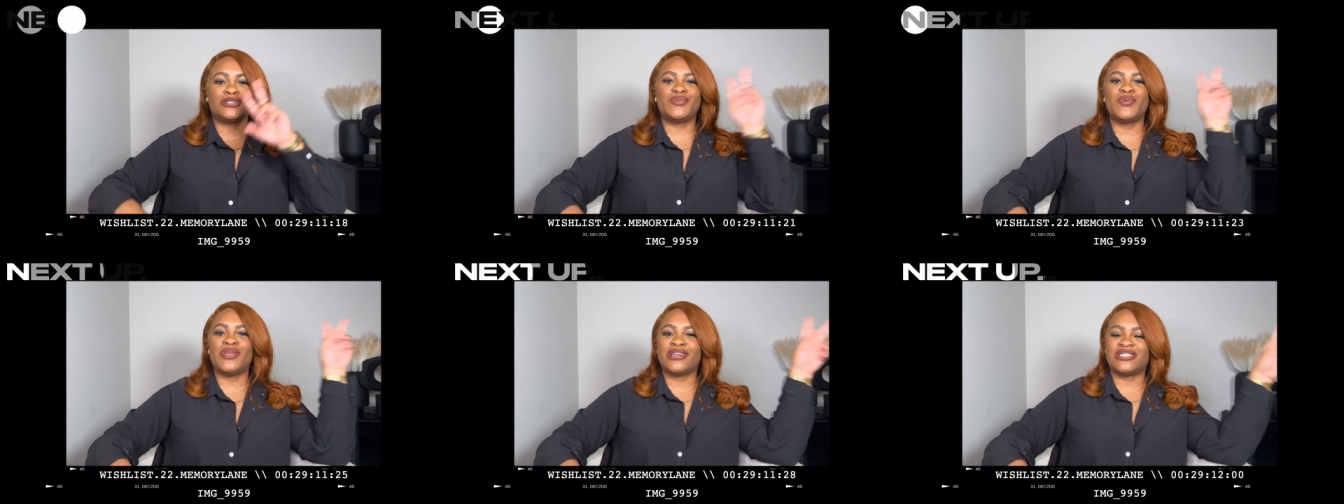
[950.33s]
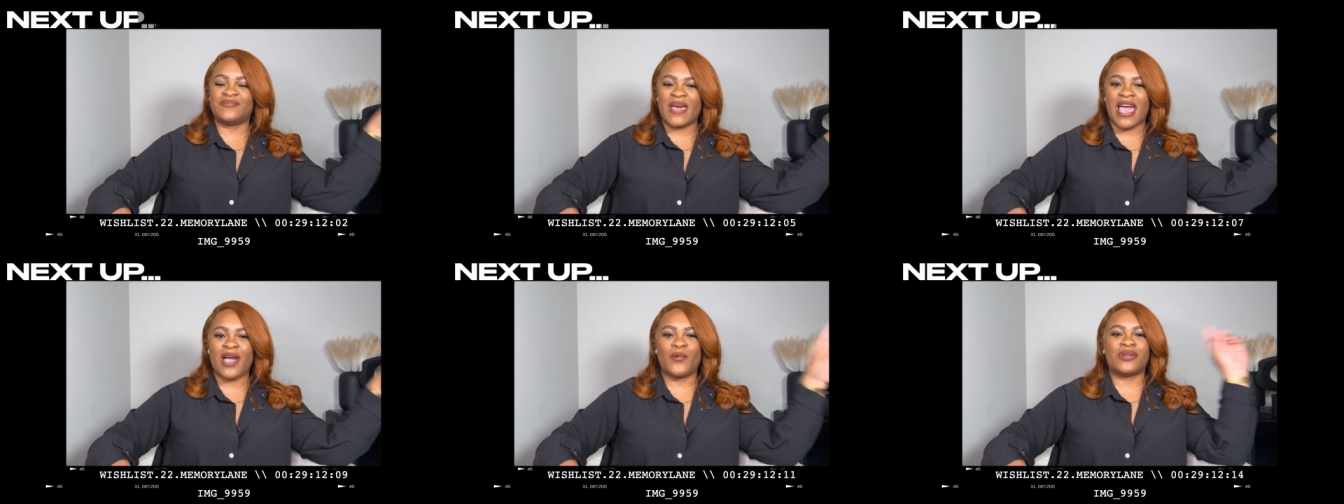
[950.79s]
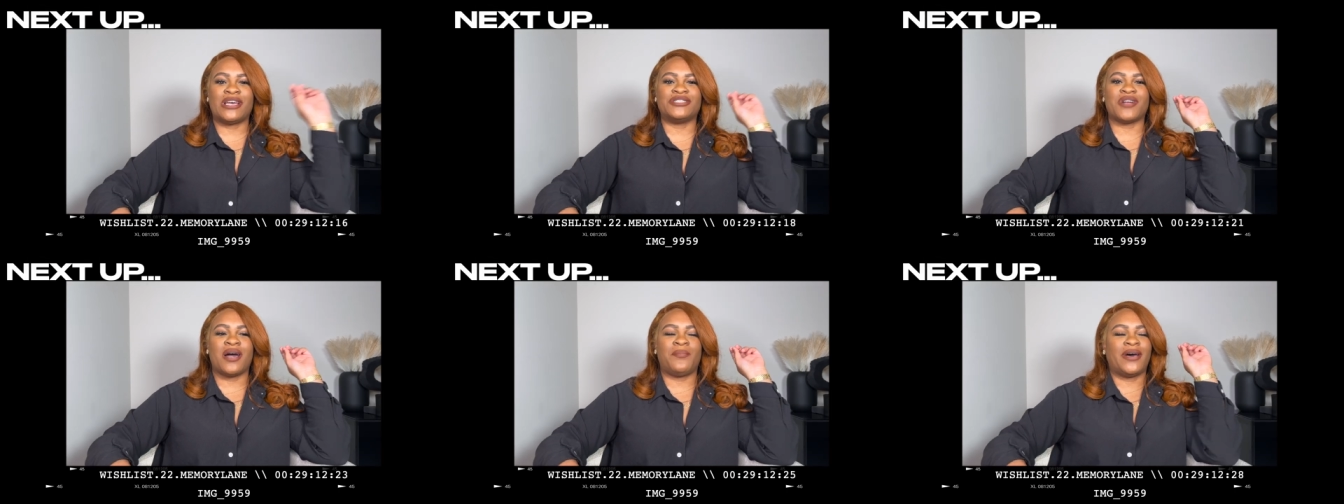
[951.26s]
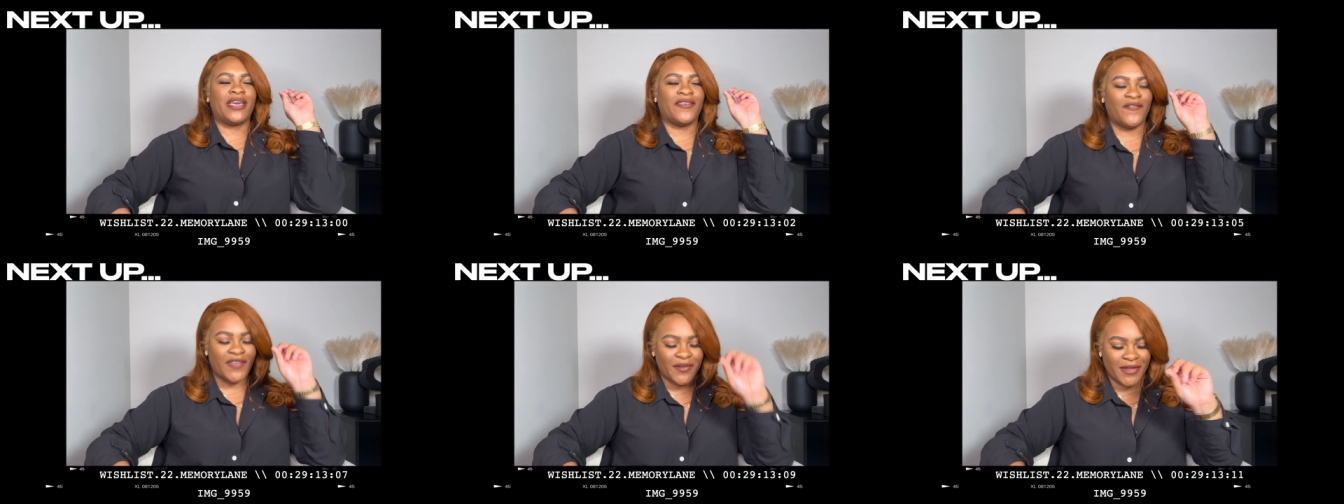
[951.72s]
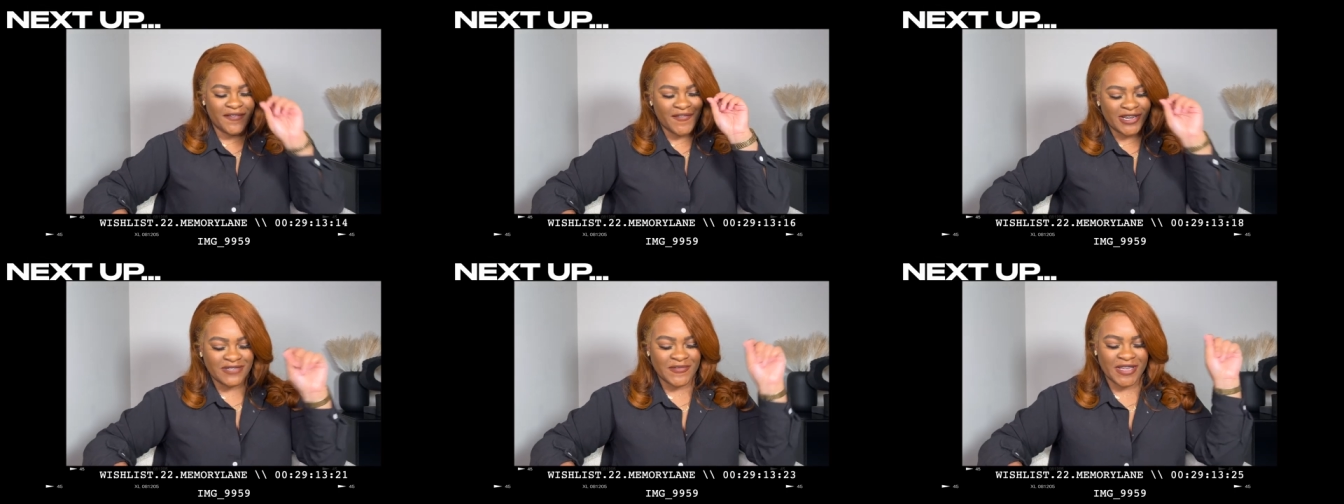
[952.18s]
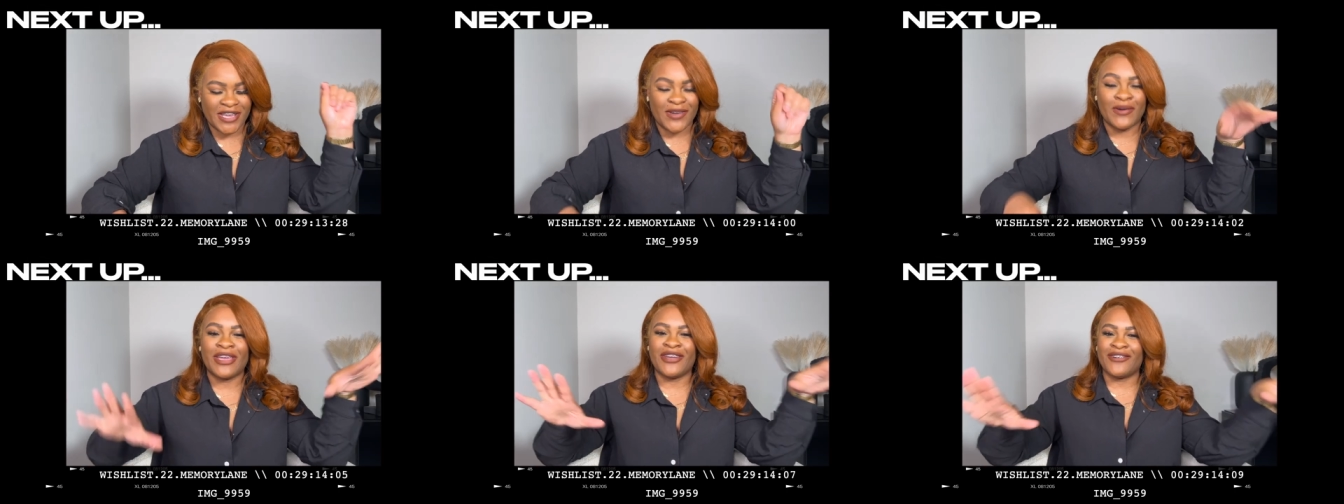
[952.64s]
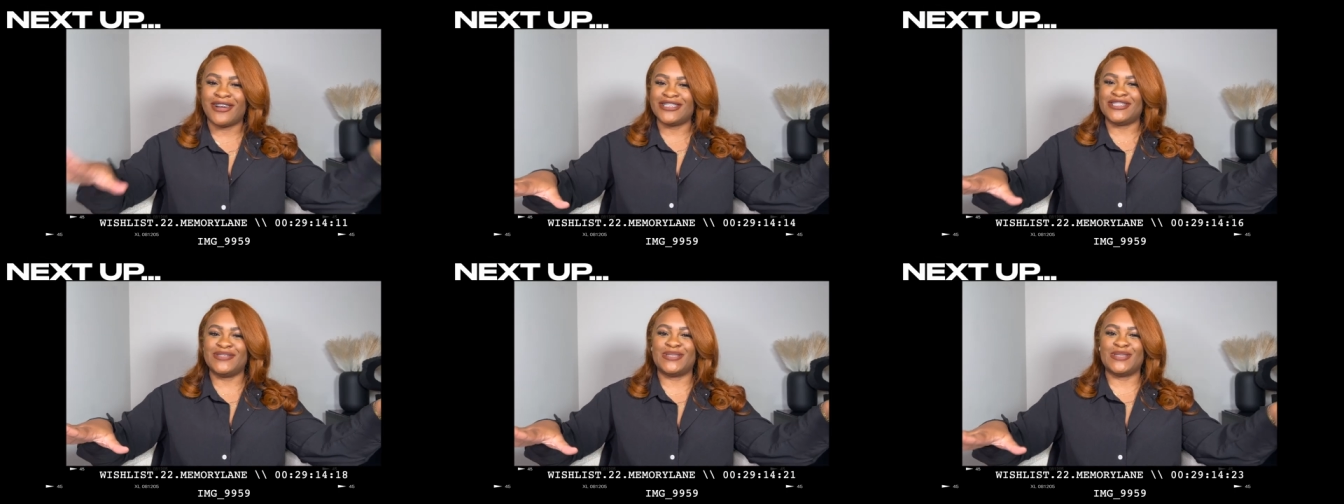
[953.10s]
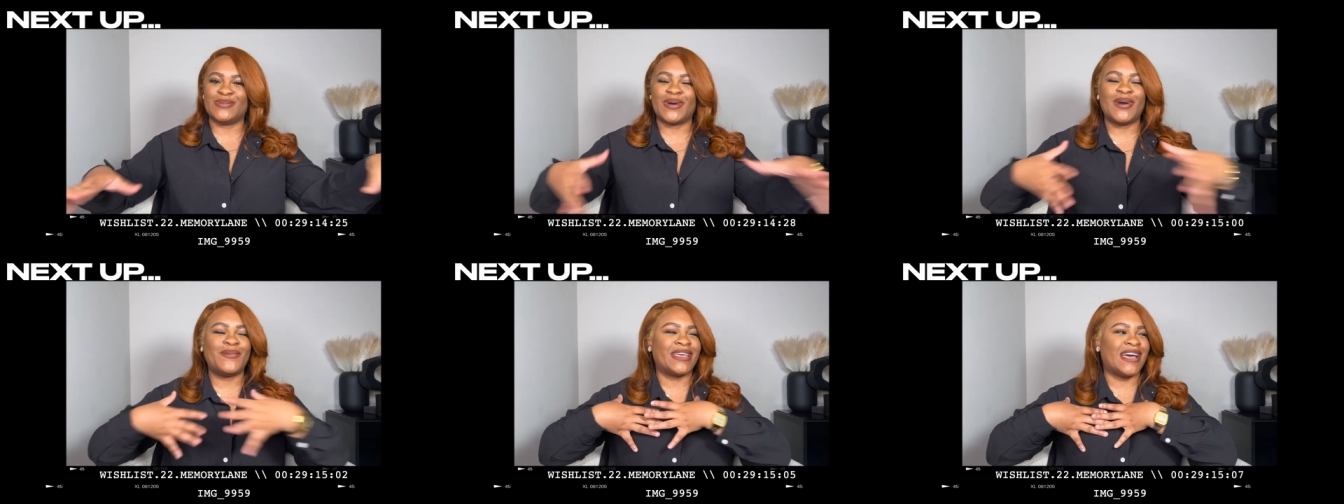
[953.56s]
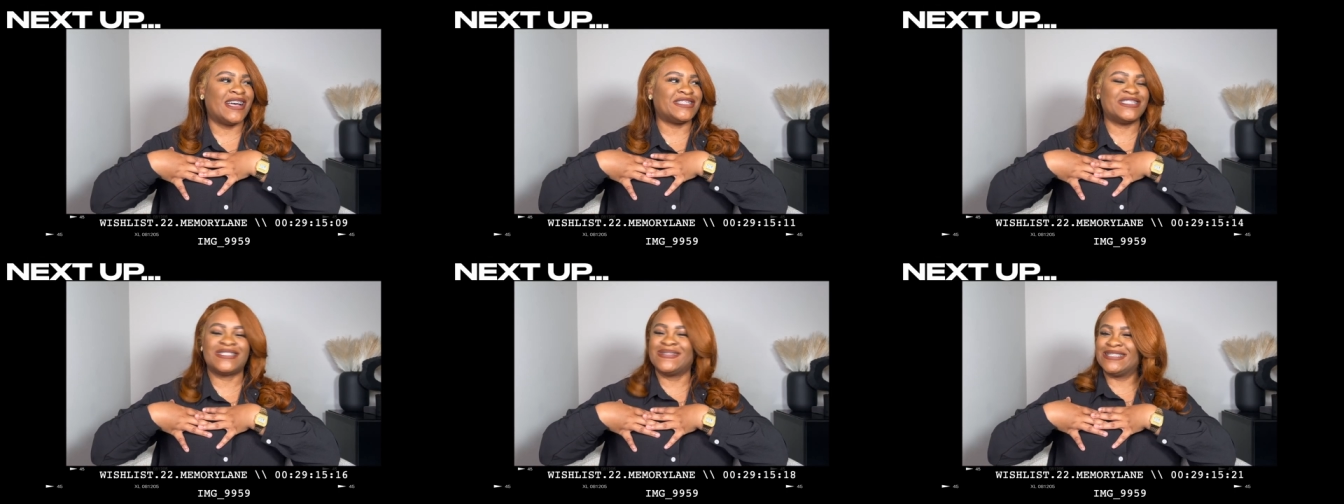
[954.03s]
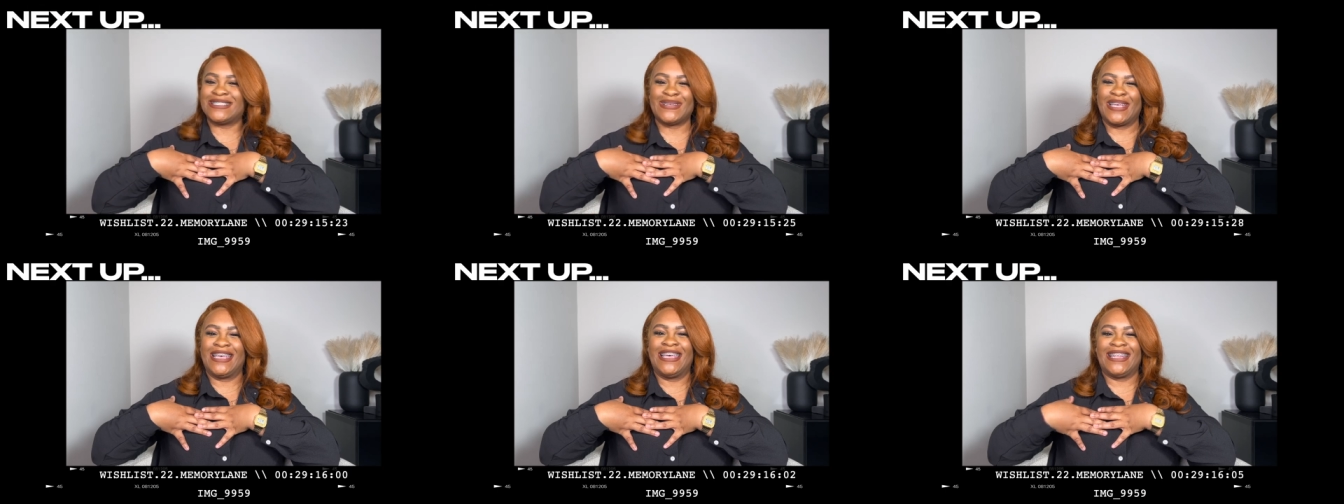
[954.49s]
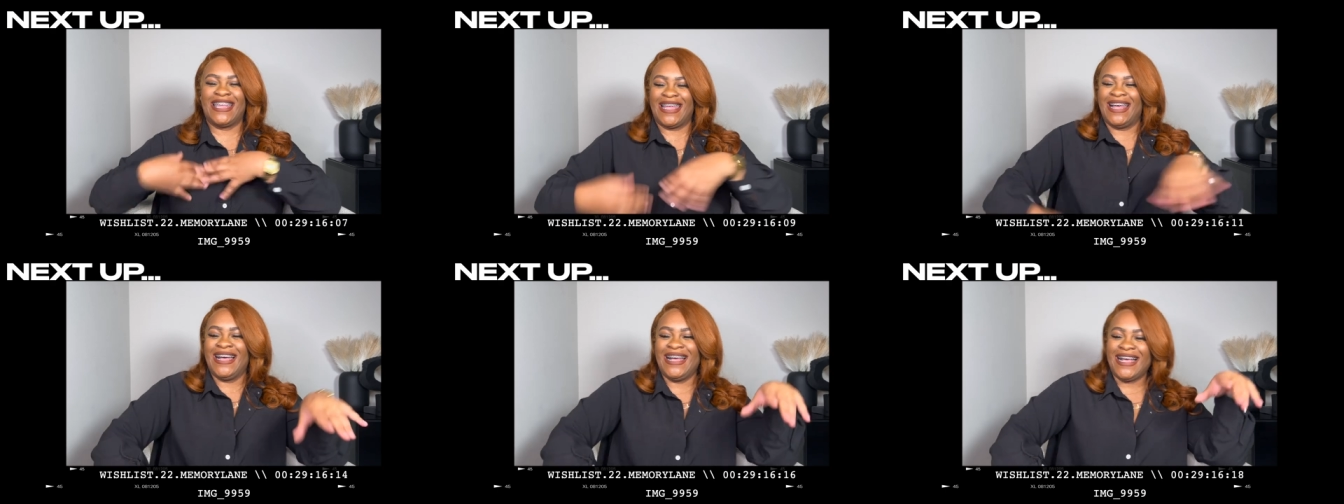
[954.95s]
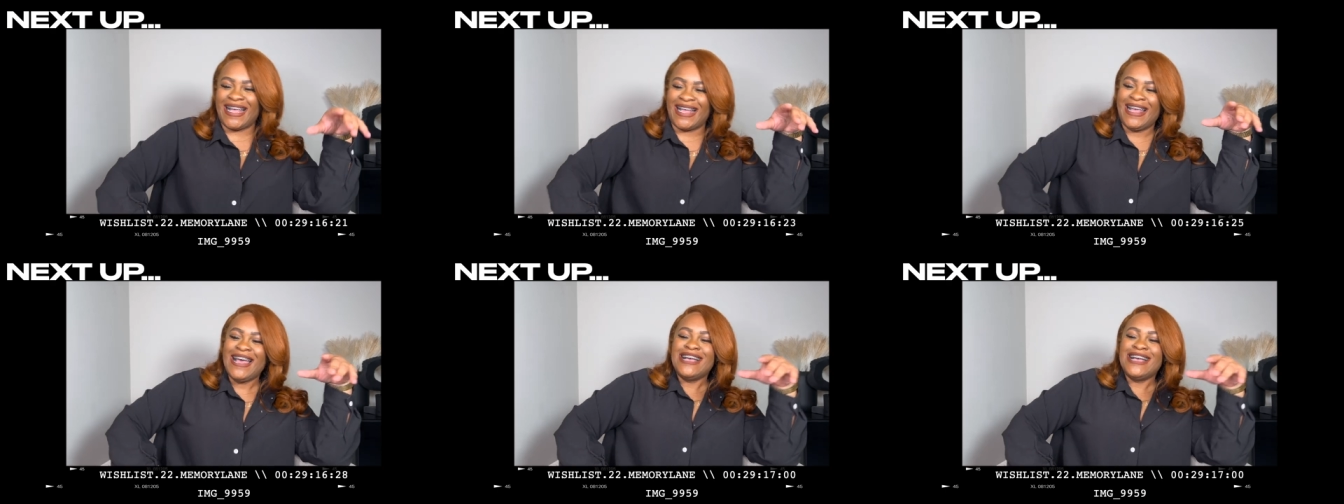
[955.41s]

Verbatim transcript: two years back when I dropped my very first video here on YouTube. Oh my gosh, this is so good.